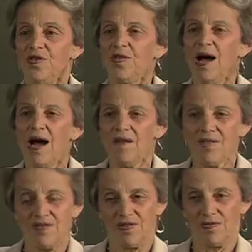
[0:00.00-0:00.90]
you have
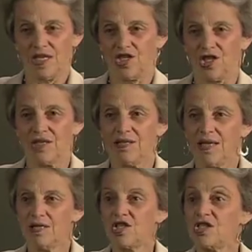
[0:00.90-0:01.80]
information,
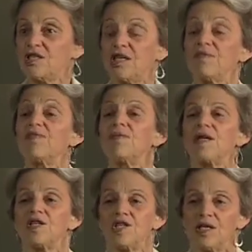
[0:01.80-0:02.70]
intelligence
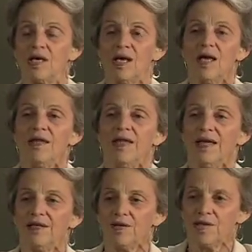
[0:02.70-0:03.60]
information,
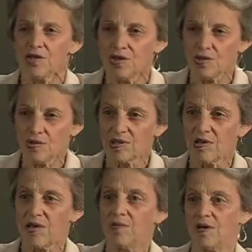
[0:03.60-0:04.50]
that there is a
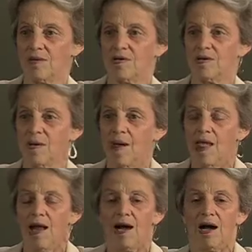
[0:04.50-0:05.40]
suicide
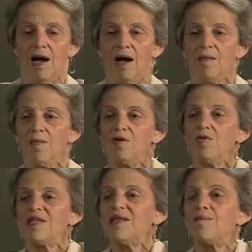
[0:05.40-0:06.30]
bomber who
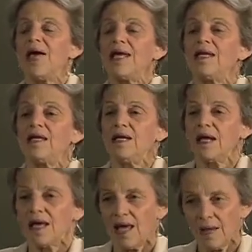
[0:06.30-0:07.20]
is embedded in a
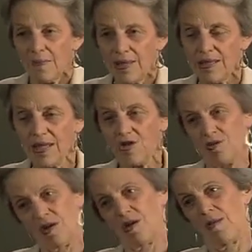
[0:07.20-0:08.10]
camp, and that
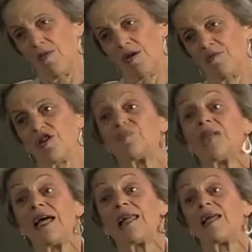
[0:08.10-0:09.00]
suicide bomber is
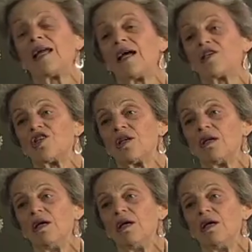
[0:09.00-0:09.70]
planning an action,